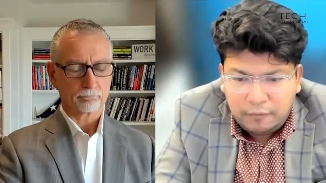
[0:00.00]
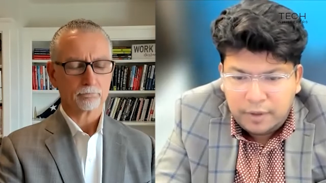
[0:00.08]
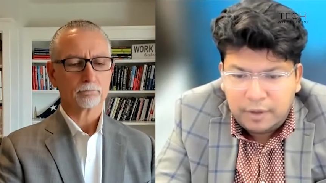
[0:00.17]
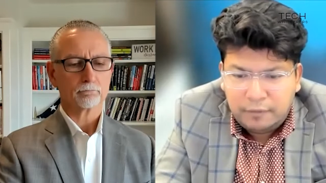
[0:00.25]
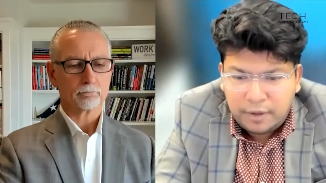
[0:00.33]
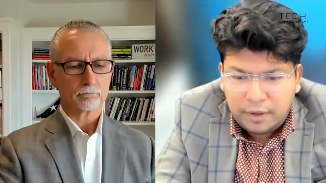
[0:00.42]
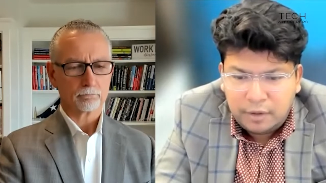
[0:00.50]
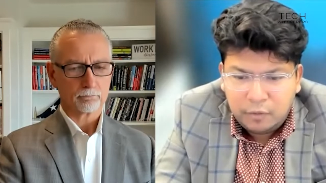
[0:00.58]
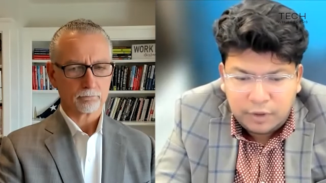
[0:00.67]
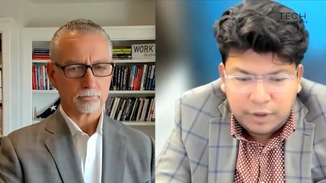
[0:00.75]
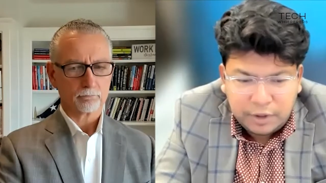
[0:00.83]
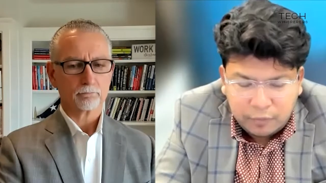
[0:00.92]
Speaker 1: very, very
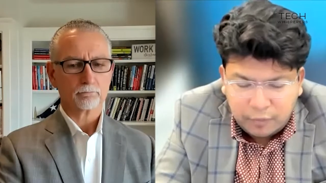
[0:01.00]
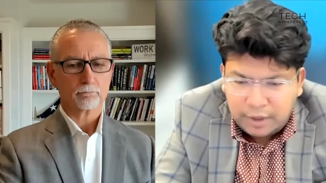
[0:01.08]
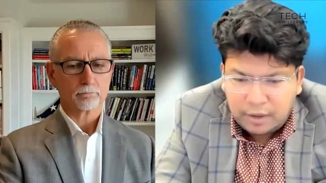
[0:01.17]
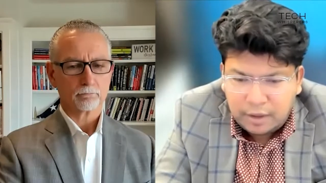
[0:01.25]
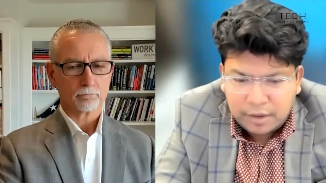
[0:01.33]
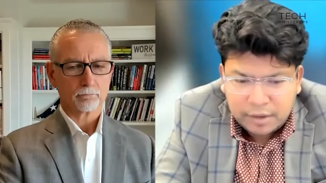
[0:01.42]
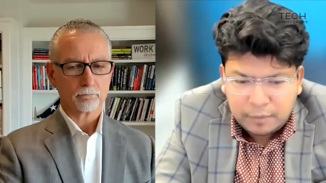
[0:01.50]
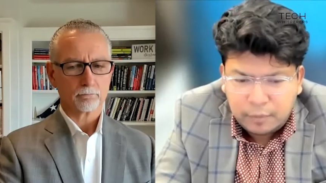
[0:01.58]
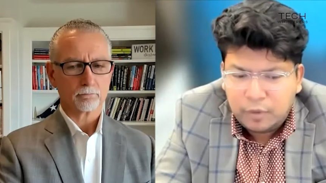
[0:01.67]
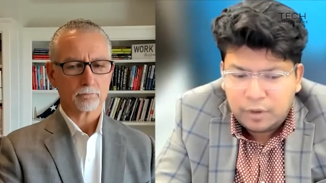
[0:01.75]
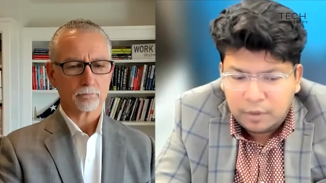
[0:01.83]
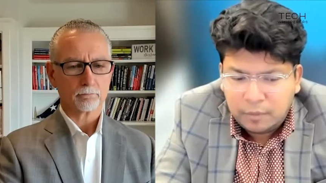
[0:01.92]
unique way and
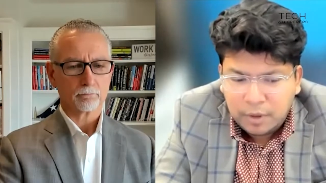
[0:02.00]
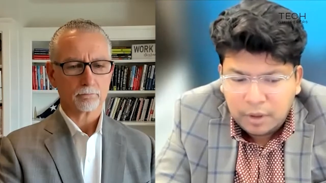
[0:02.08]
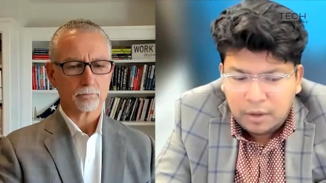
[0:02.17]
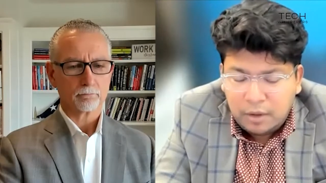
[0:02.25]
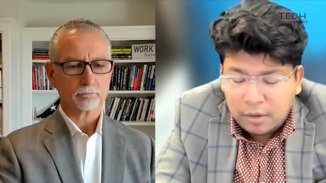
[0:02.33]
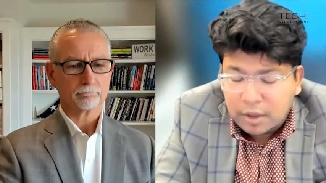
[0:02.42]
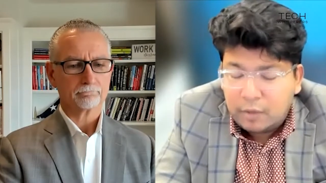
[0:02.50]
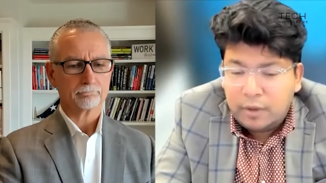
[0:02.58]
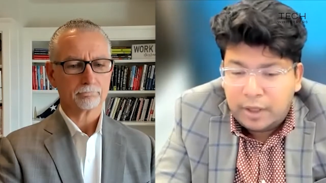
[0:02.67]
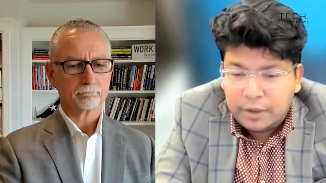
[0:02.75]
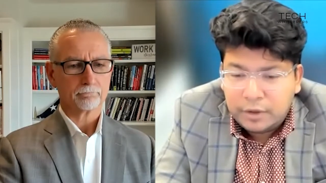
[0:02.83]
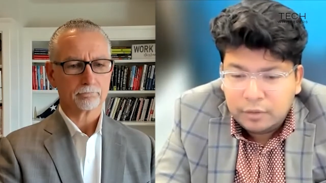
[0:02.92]
support them. So I would
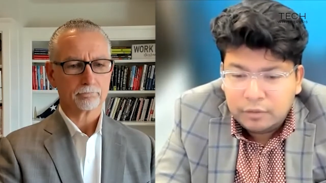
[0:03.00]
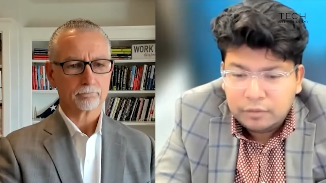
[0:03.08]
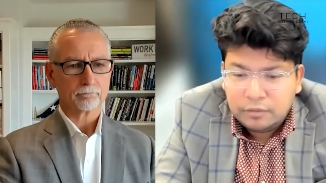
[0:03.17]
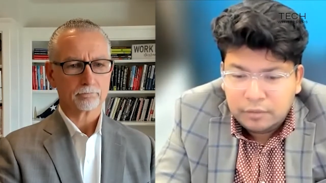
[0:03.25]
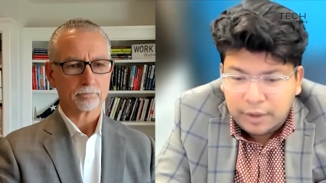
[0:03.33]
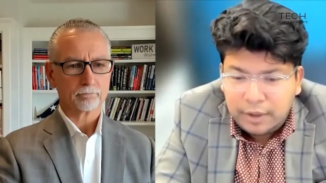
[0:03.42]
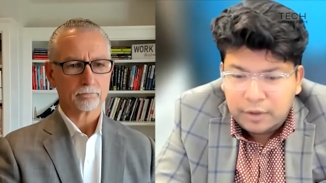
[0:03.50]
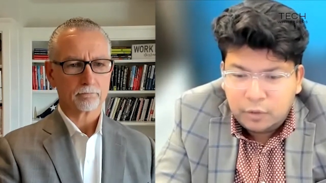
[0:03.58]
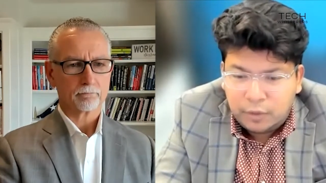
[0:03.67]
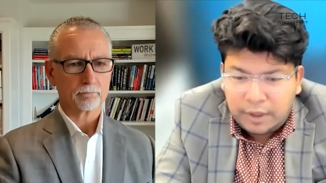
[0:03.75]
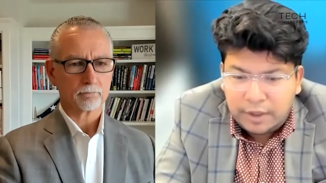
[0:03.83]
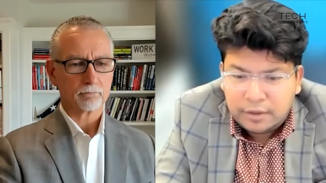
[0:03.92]
like to really
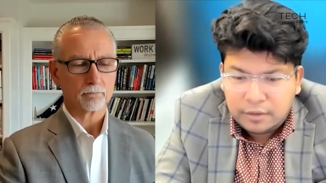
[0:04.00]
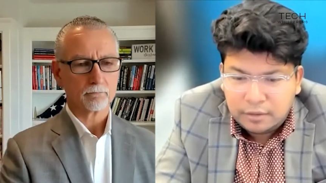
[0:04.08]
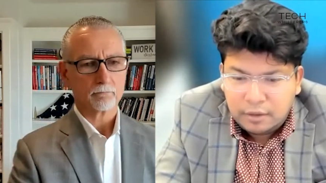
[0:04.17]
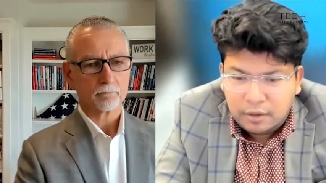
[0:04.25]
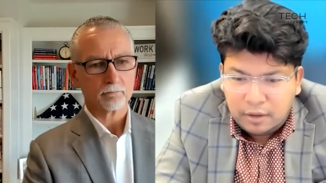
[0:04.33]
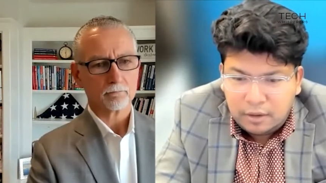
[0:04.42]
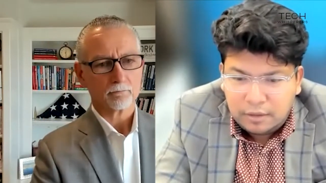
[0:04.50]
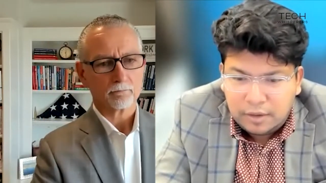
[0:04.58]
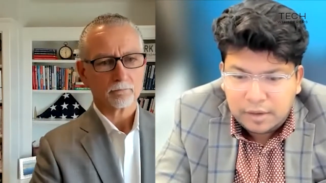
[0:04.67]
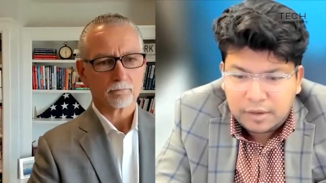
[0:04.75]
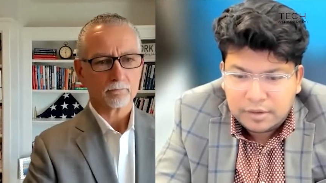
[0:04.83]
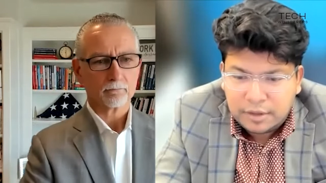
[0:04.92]
donate uh,
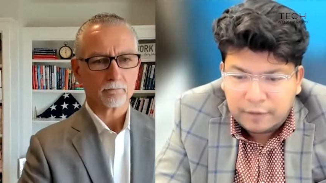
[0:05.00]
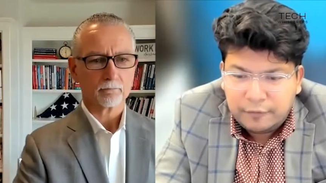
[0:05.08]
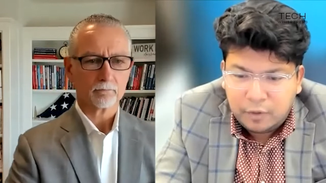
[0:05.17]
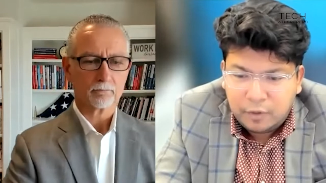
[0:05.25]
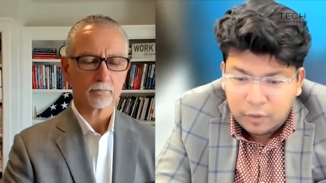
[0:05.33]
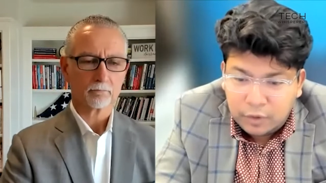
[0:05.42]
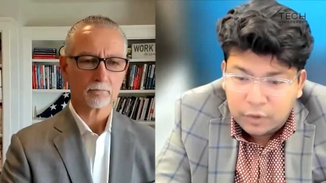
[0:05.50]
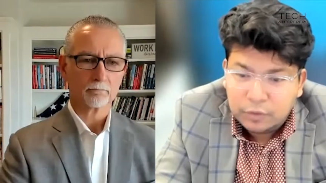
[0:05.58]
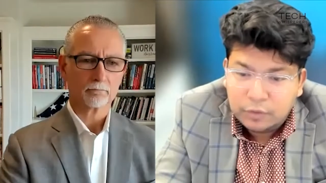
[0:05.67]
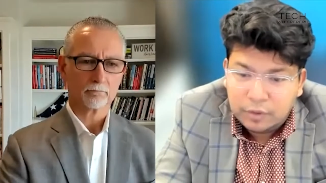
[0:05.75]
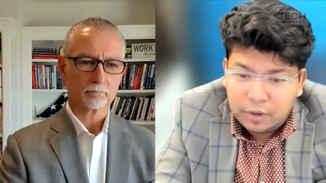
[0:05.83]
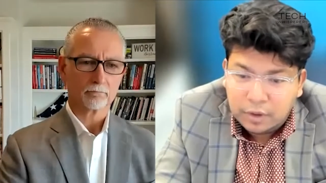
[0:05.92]
this Tech for Good
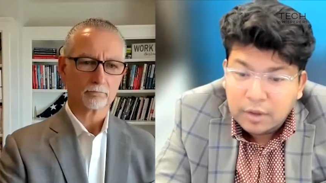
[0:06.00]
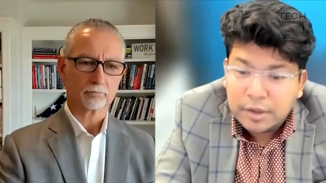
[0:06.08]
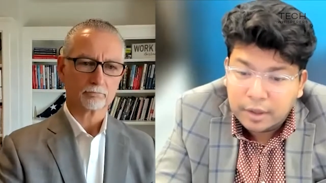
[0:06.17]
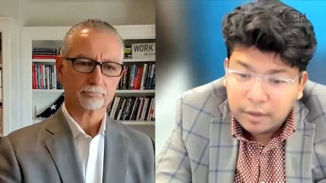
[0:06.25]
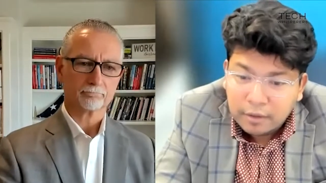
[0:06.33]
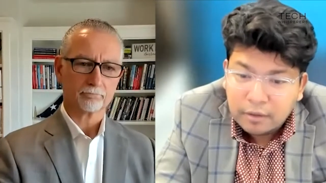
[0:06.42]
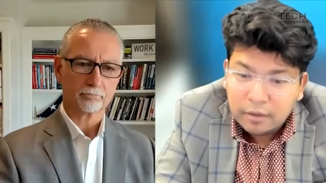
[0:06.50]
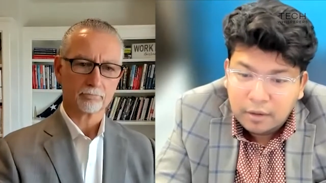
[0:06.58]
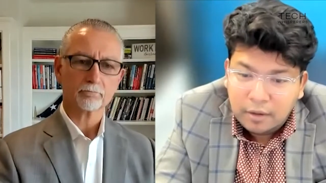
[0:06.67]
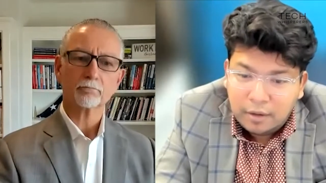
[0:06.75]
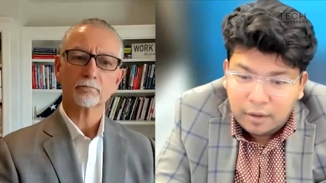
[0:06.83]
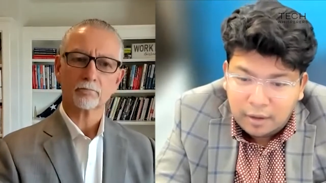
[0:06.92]
to Girls Inc.
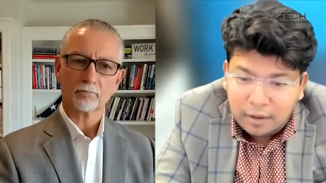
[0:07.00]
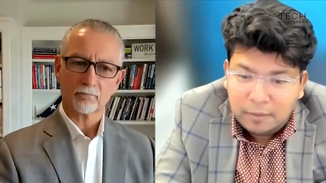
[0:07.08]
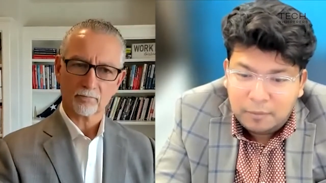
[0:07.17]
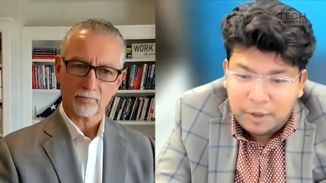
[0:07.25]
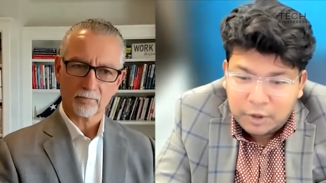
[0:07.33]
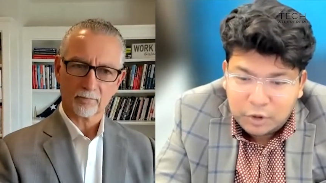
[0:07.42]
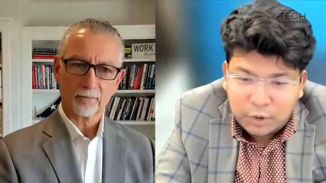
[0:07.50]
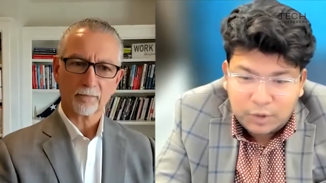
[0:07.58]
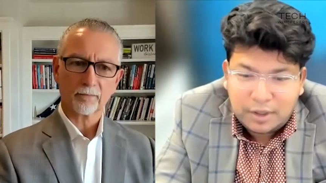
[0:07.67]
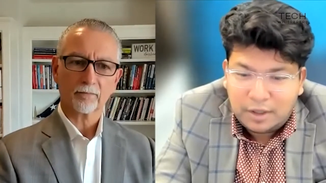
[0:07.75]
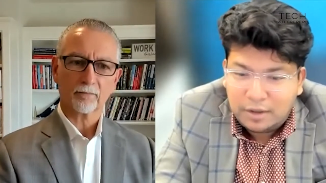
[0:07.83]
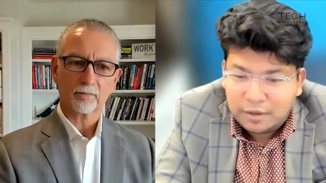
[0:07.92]
and make sure
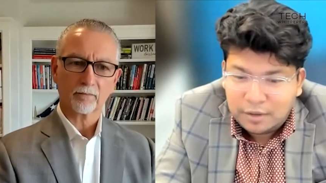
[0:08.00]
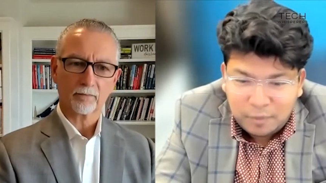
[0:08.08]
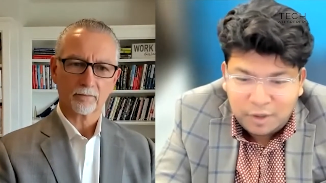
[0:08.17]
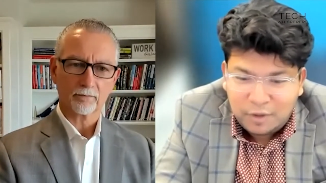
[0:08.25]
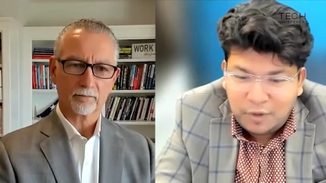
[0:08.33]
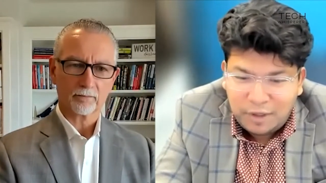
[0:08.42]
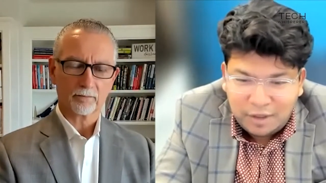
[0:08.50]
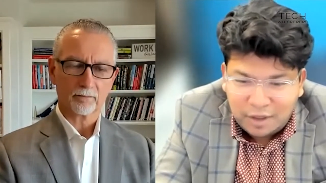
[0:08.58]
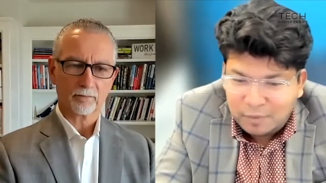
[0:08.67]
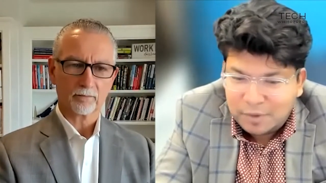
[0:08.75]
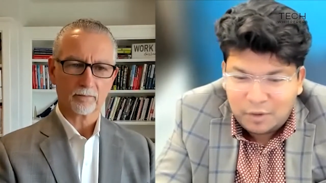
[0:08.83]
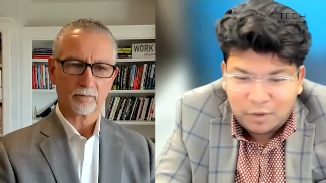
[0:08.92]
that somebody really
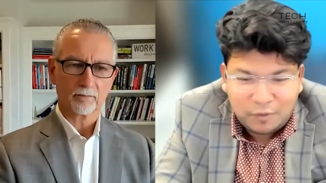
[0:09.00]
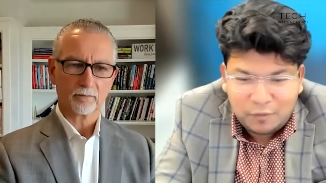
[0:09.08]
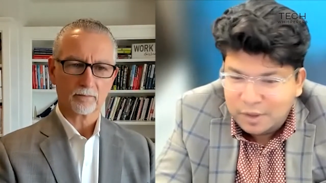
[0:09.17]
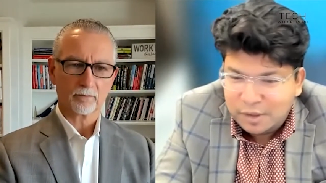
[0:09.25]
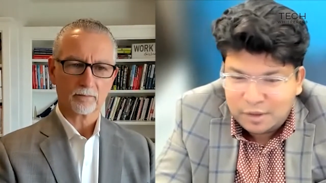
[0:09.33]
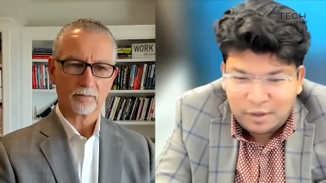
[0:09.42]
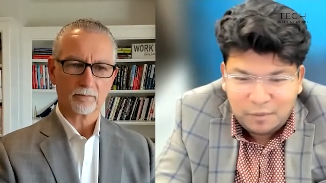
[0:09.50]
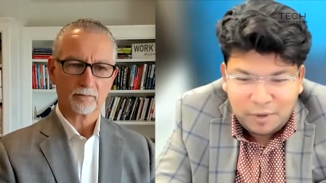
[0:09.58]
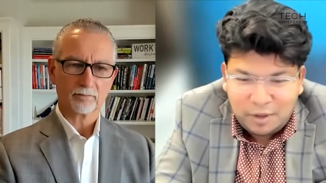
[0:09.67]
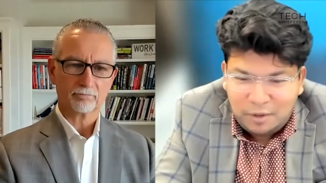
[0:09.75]
comes out of this and